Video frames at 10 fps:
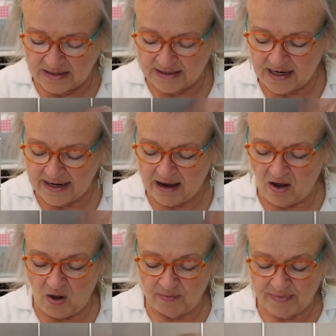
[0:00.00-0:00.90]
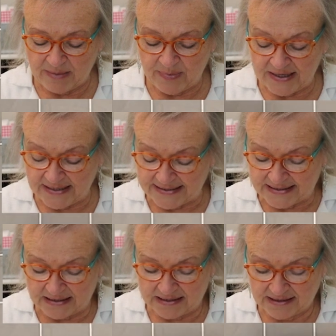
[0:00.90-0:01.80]
cut out all my
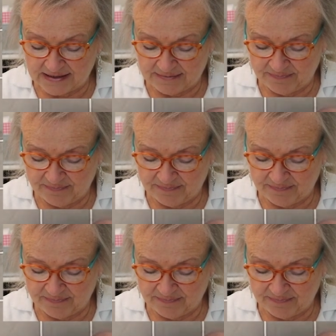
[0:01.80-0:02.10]
pieces.